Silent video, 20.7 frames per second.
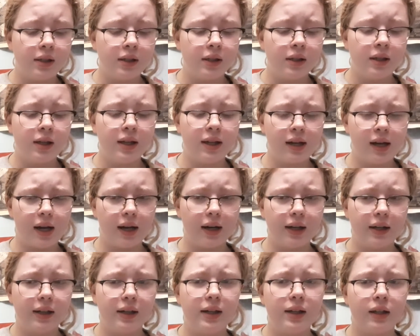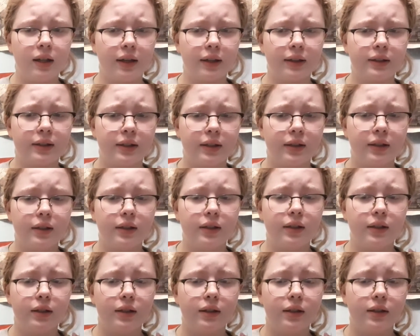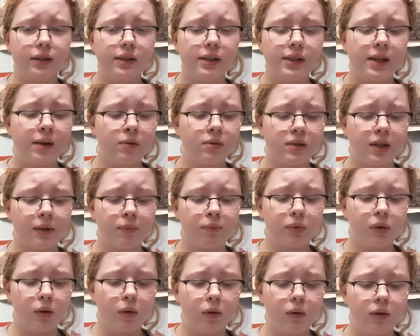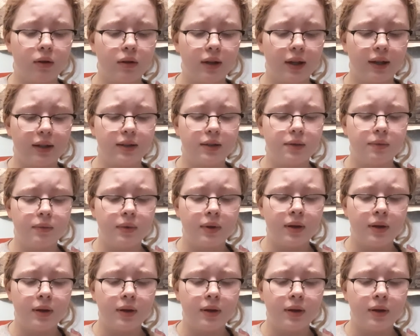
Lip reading: He got it. He liked it. He was like, "Bro, thanks."